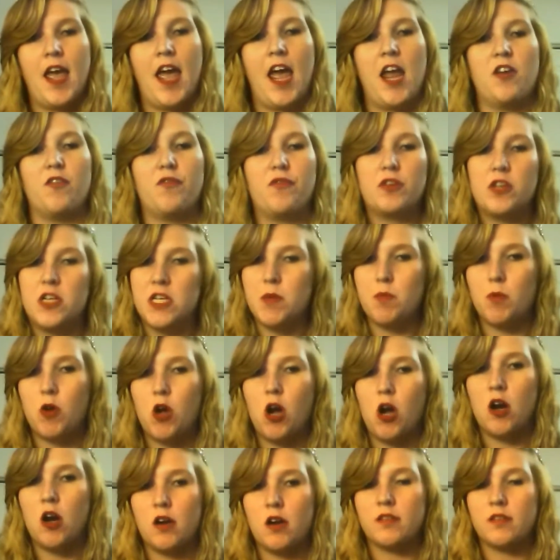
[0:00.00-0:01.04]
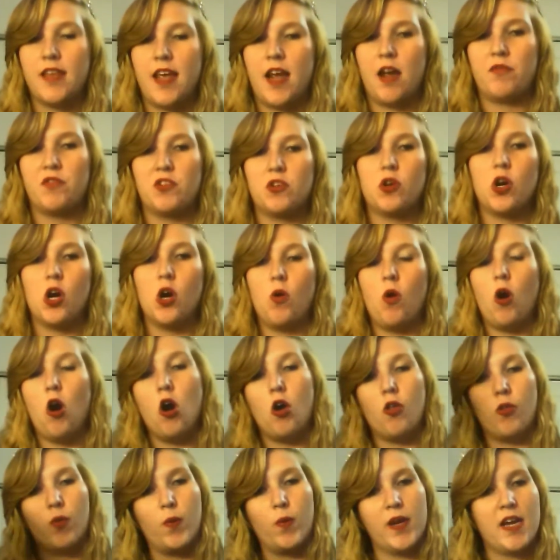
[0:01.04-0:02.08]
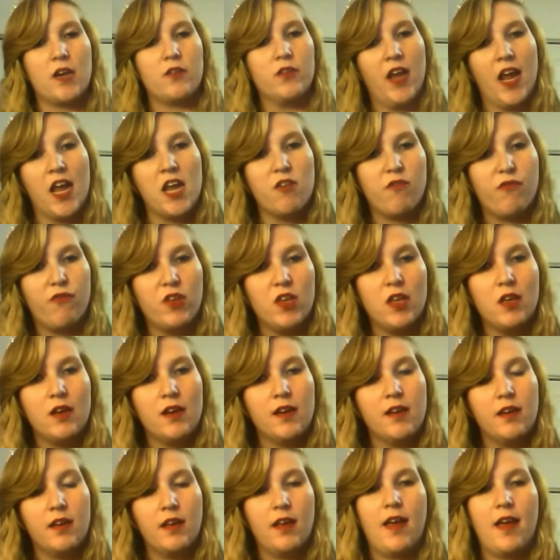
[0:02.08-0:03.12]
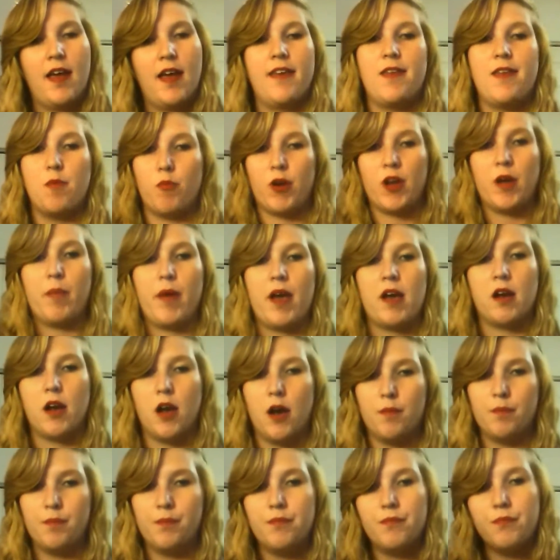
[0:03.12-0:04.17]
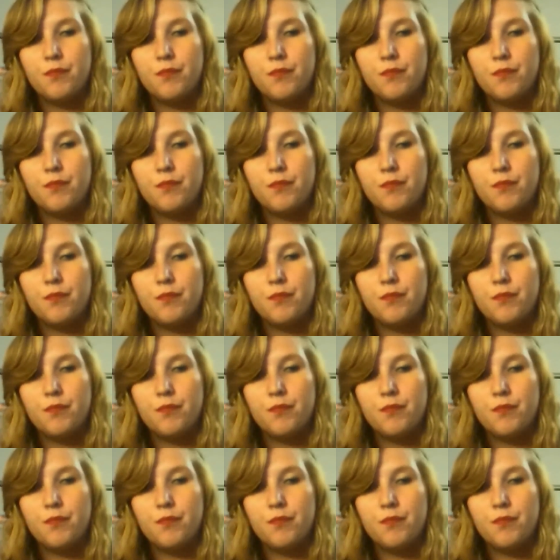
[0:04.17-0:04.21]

And for deep guards, they have to go all the way down to 8 feet and then bring it back up.